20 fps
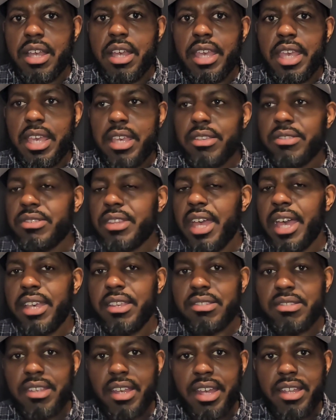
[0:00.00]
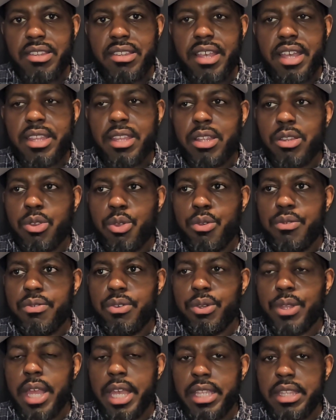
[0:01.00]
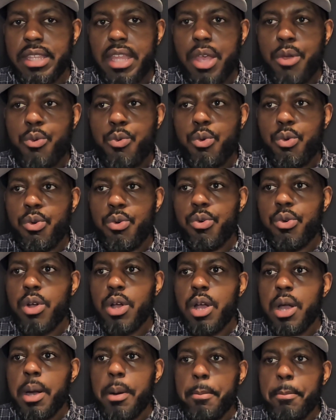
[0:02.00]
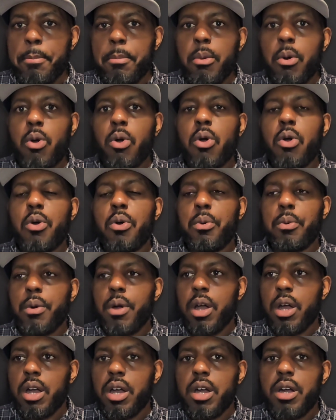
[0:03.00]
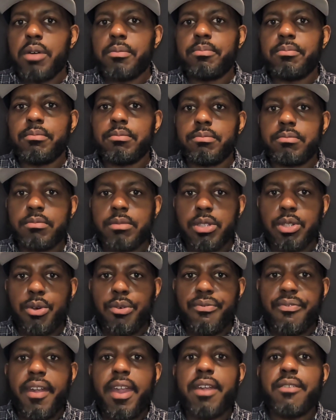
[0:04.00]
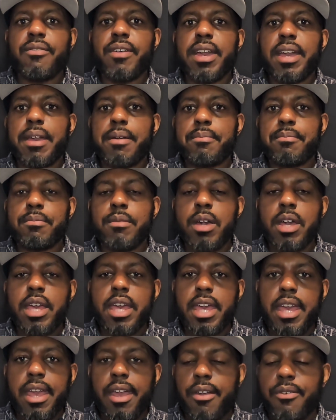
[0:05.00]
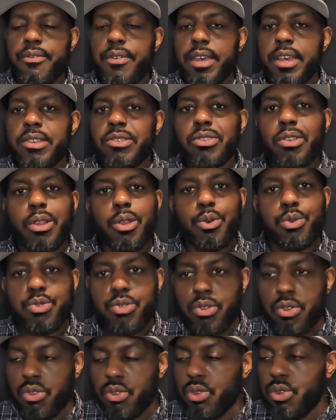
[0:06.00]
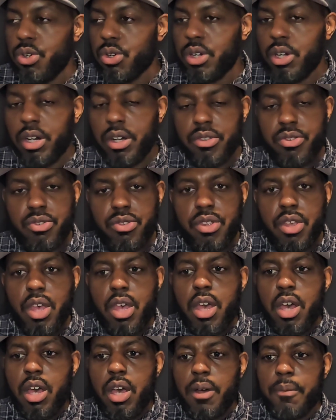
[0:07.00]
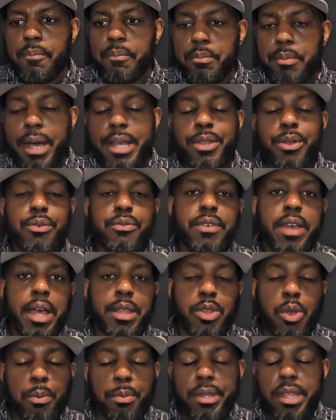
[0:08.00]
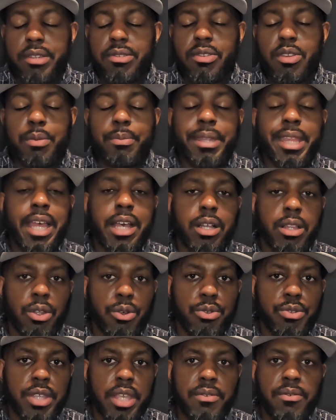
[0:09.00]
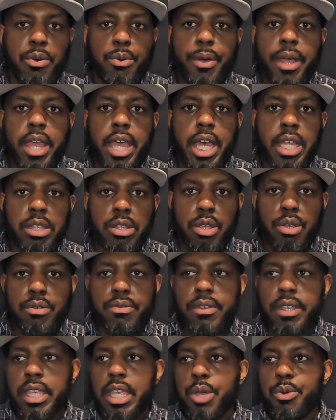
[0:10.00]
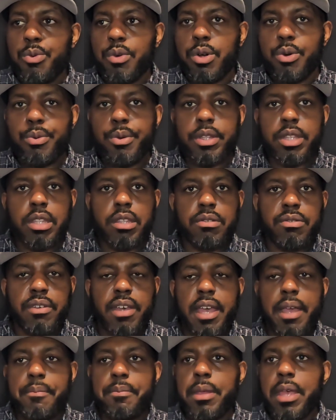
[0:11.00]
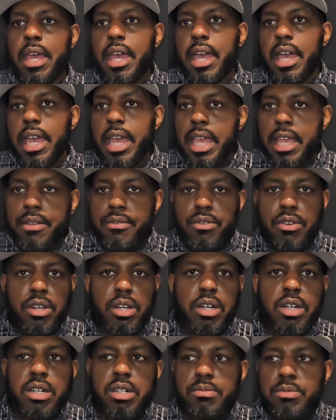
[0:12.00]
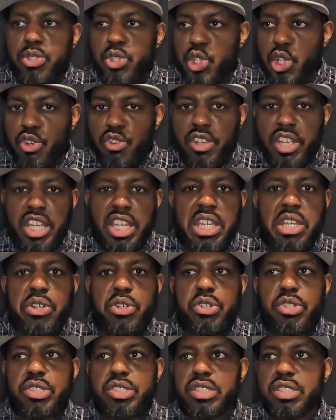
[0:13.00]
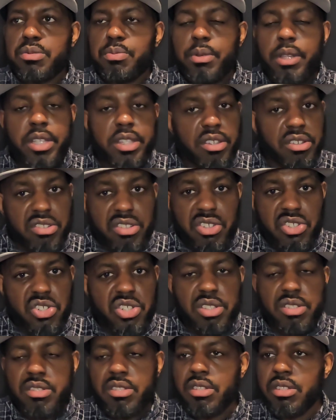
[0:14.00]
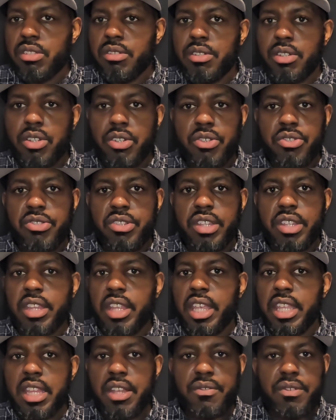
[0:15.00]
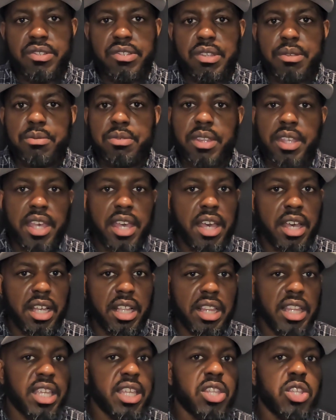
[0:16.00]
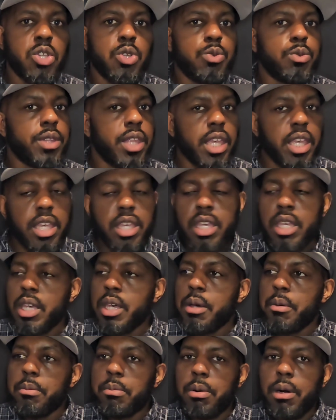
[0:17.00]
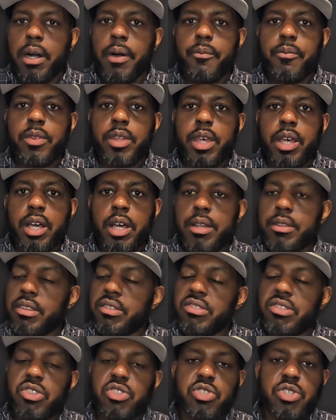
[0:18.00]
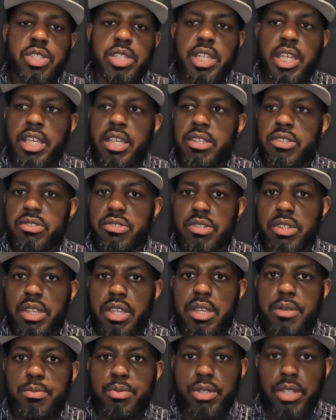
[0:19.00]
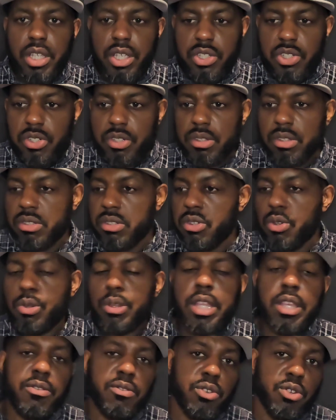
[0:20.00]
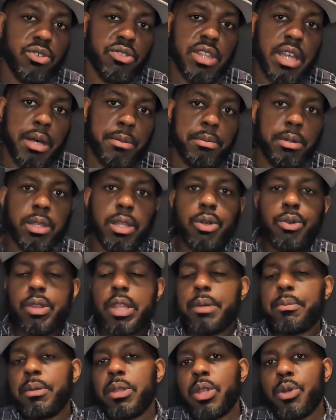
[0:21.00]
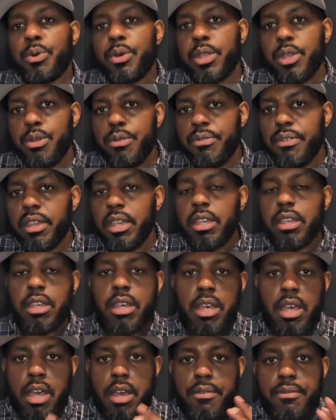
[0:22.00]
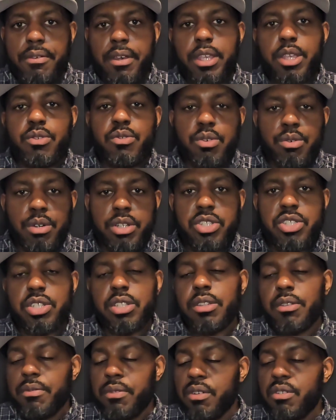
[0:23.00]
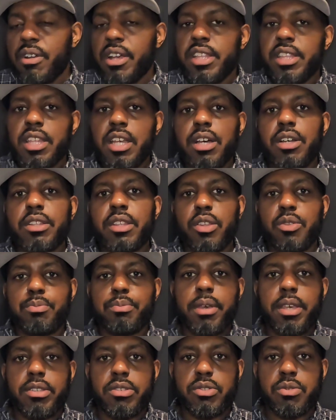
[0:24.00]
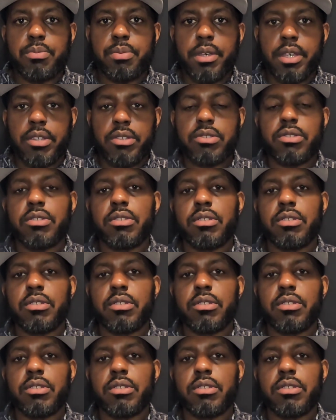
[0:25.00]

is the A side, and I do feel like they will more favor him if it is close on scorecards. But I don't predict it to be that close. Either way, I do think he will win this fight, either majority or split decision, because he never seems to get a clean UD, but decision is the prediction. So leave yours down below, let me know what you think. Thank you for watching. For right now, that's Basis Picks,